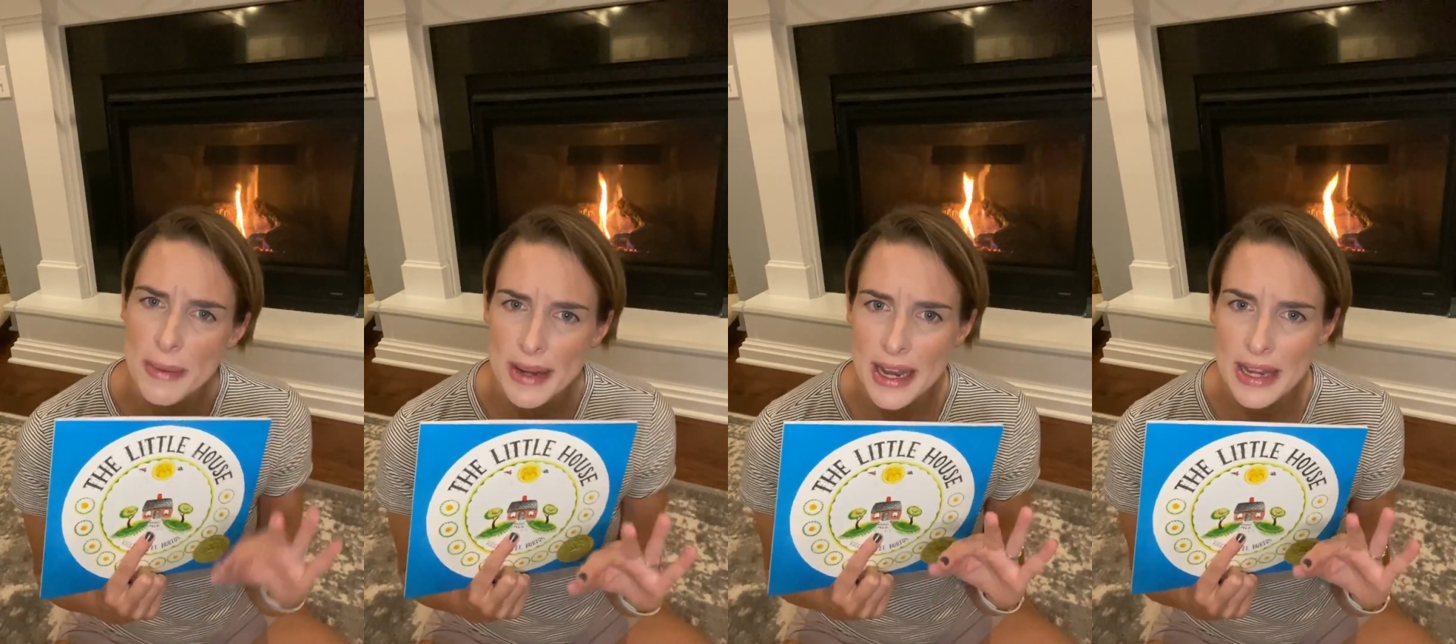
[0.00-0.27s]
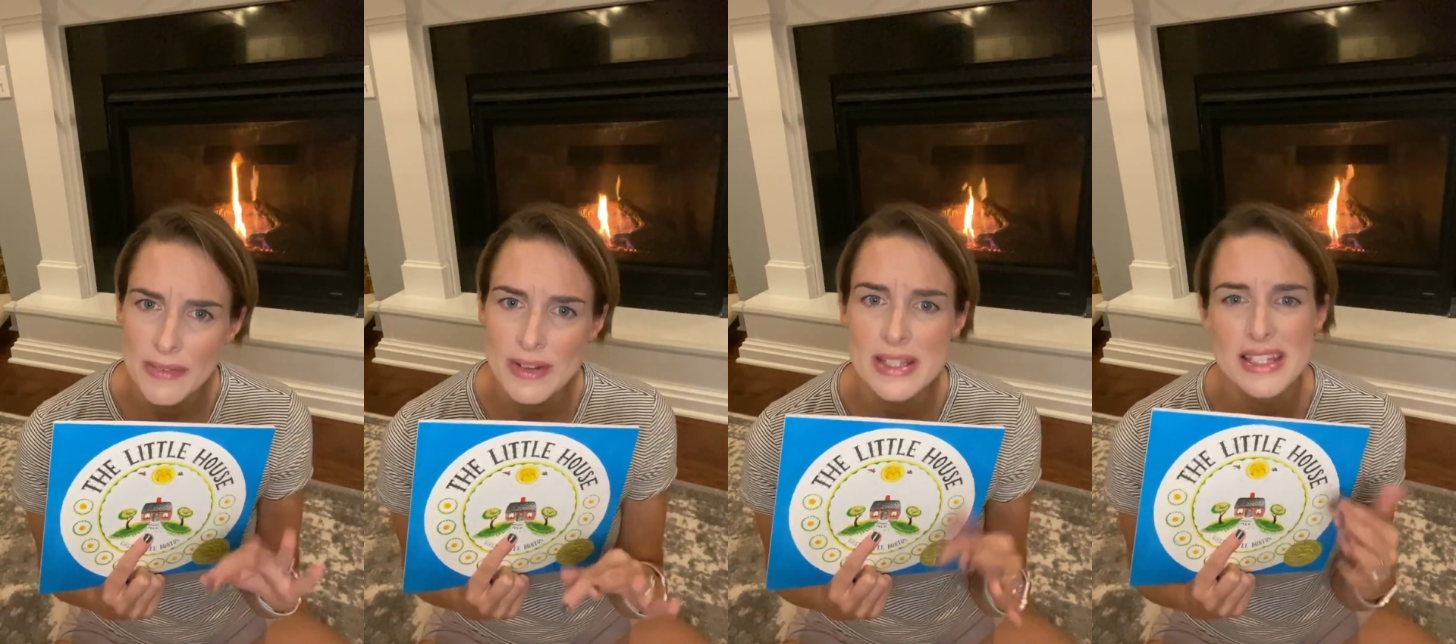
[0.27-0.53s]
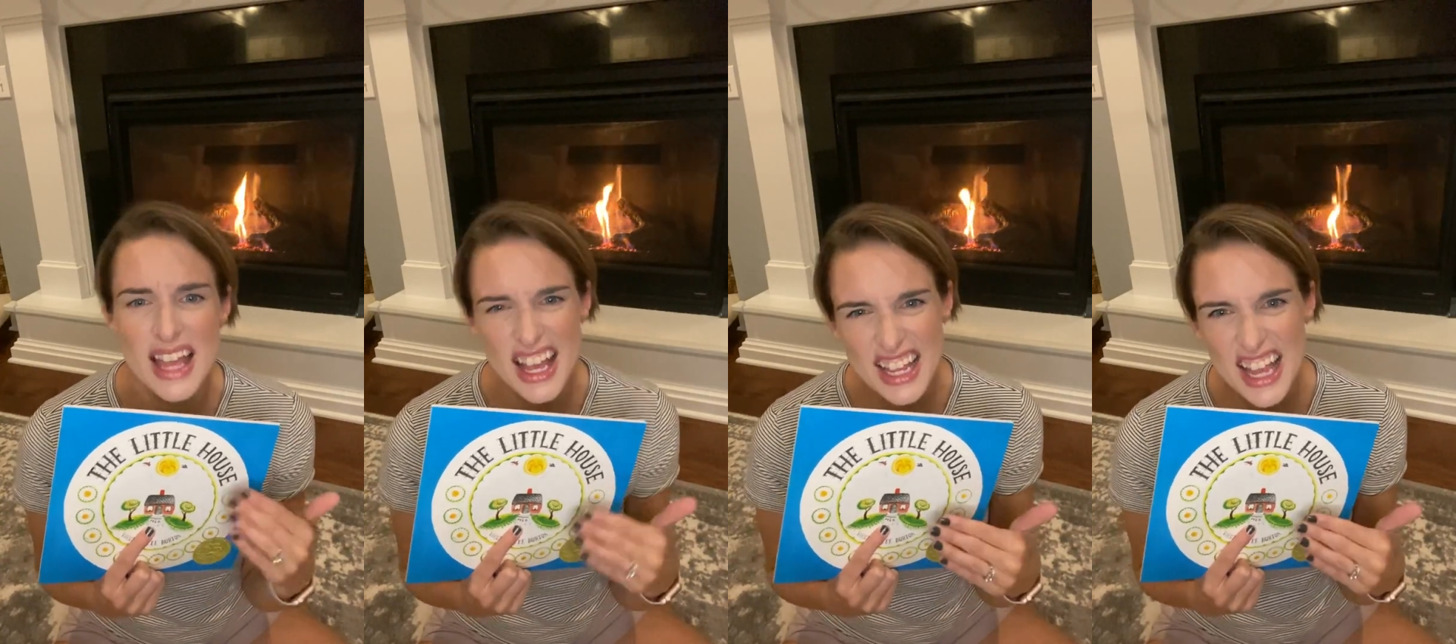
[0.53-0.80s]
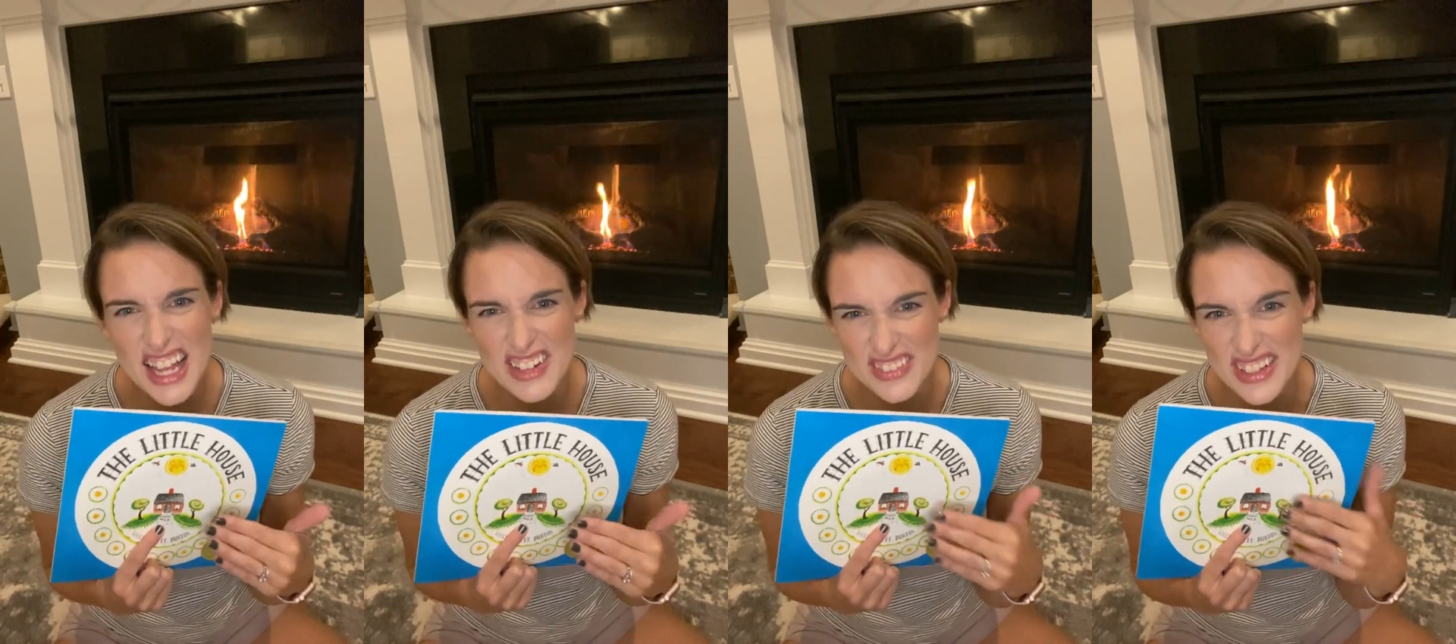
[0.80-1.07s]
Anyways, I
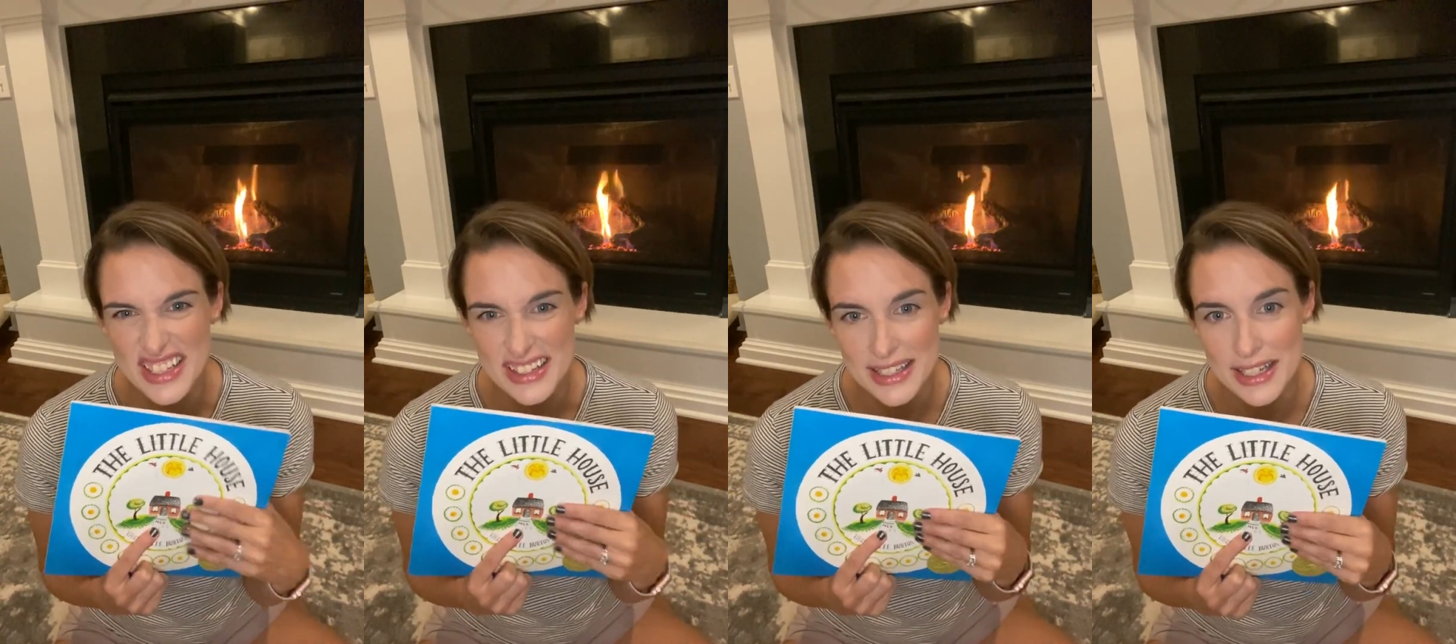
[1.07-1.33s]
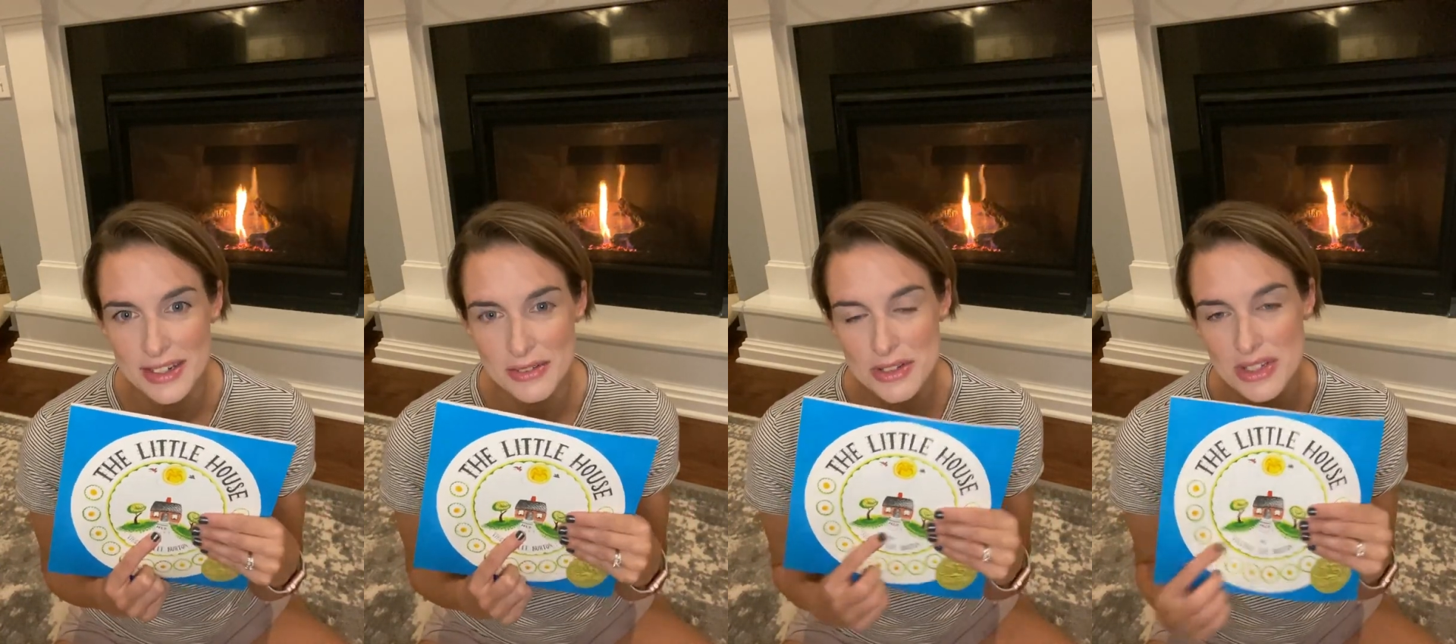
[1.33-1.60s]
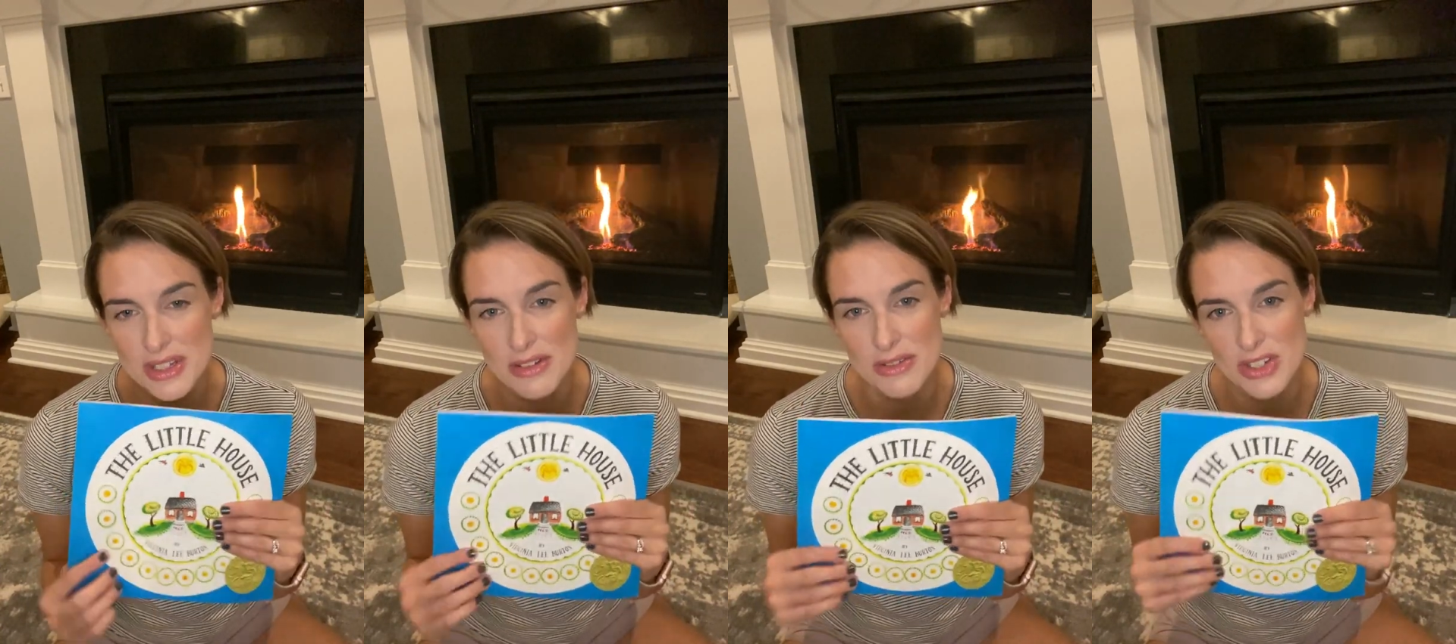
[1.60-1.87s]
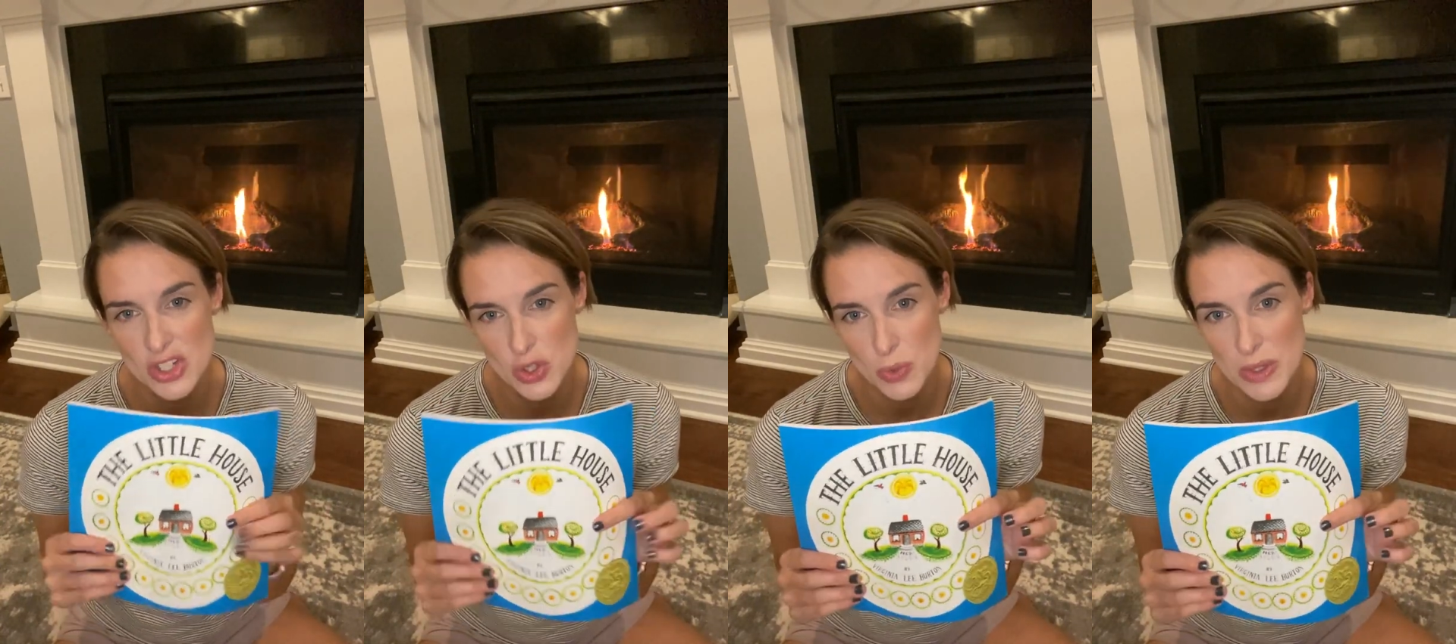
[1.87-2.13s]
kind of like that. It was
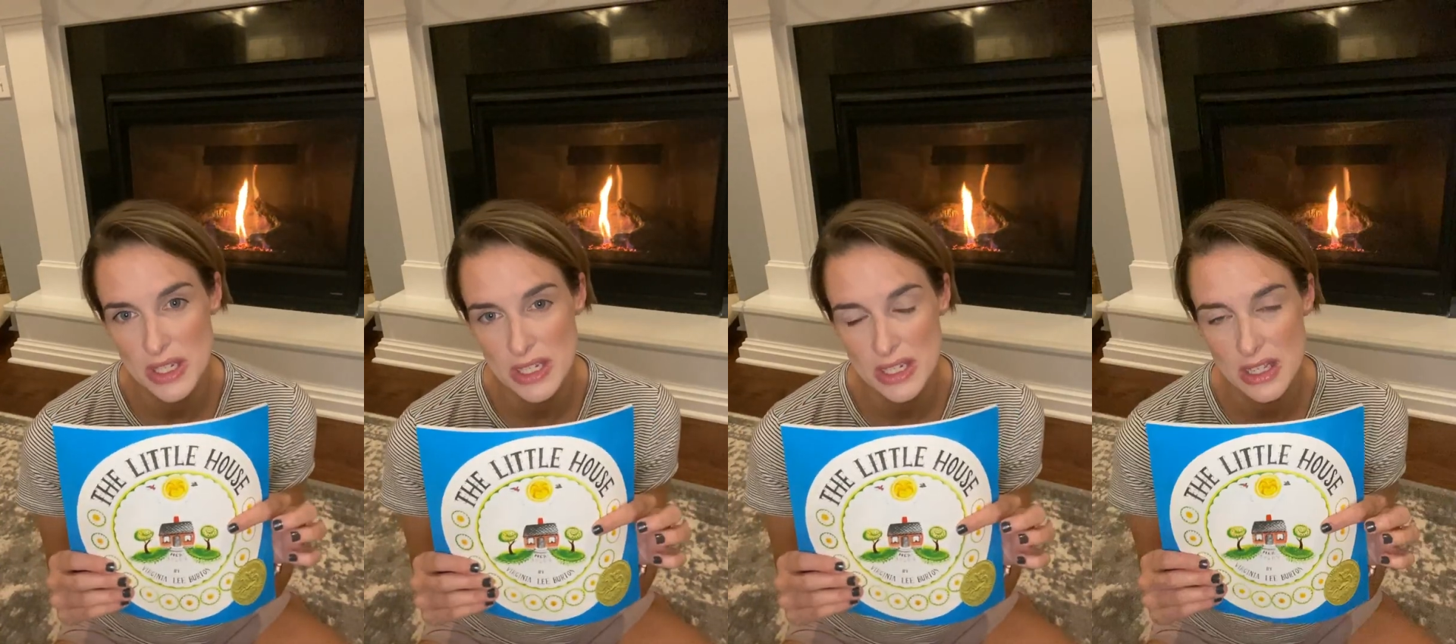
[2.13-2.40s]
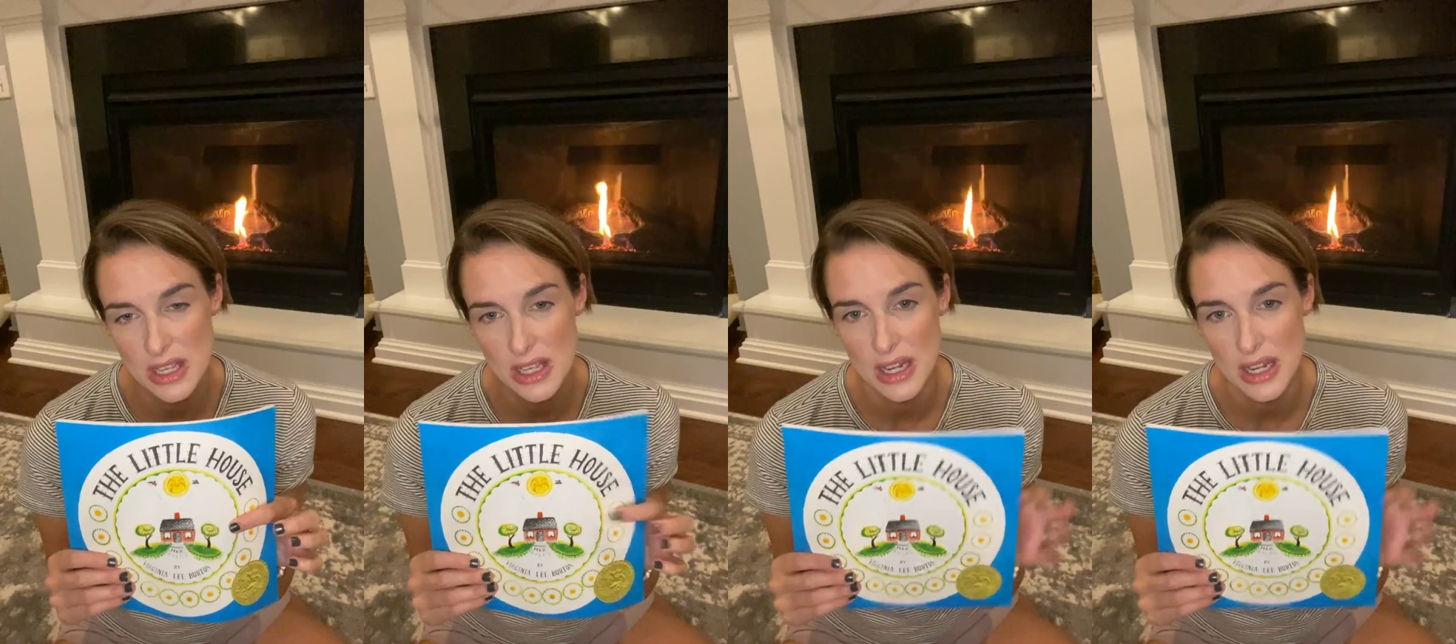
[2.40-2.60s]
sweet.